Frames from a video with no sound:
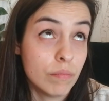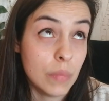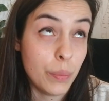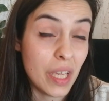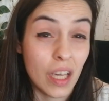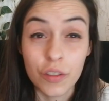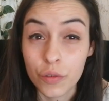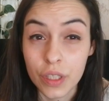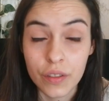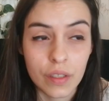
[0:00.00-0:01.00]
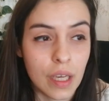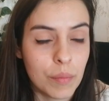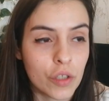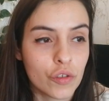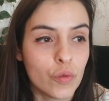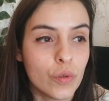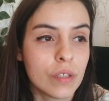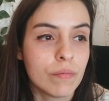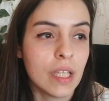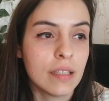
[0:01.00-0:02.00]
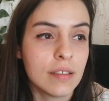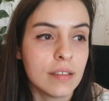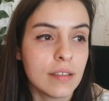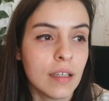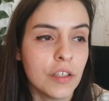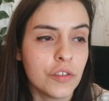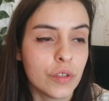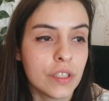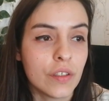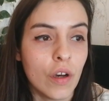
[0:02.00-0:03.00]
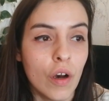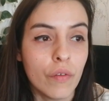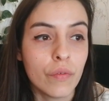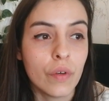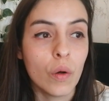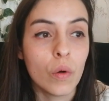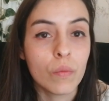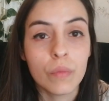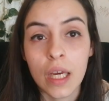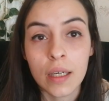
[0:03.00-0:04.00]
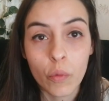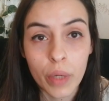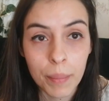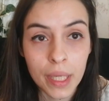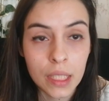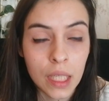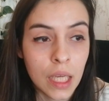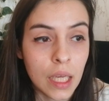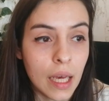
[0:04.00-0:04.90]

maybe hundreds, I'm not sure, dozens, hundreds of young women.